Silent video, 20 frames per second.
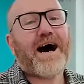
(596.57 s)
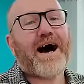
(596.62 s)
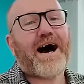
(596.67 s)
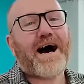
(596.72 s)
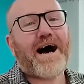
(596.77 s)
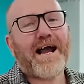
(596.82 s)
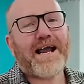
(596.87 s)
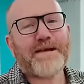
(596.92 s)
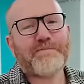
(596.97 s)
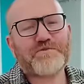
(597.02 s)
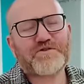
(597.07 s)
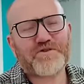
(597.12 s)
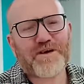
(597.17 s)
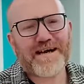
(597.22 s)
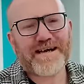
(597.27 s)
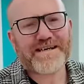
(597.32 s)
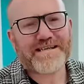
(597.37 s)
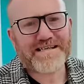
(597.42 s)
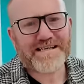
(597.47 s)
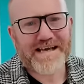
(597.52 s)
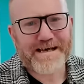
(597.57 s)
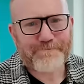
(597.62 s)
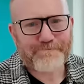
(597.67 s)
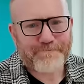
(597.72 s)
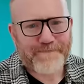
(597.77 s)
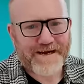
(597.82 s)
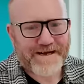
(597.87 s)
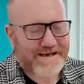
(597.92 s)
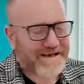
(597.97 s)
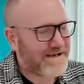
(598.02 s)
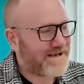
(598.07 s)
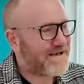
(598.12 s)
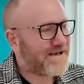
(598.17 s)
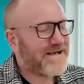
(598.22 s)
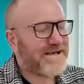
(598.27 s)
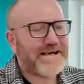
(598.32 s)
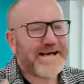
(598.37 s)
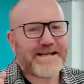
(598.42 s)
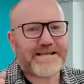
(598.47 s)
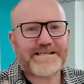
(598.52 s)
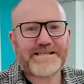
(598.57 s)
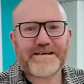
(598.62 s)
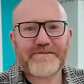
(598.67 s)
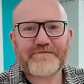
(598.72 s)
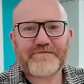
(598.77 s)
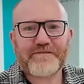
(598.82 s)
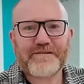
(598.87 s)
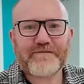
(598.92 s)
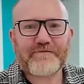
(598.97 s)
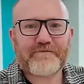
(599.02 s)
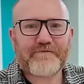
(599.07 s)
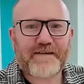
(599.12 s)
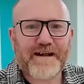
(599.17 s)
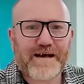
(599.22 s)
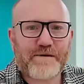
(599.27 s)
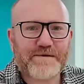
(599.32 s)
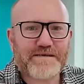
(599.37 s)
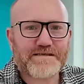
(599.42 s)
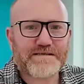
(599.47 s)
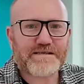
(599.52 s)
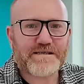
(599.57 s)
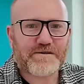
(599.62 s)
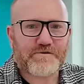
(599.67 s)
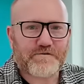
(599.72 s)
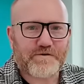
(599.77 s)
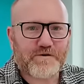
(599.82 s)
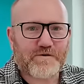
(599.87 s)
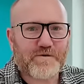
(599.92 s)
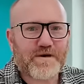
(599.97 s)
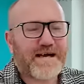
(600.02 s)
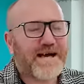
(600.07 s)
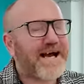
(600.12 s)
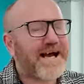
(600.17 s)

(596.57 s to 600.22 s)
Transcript: I am trying to get better at different flowers to grow,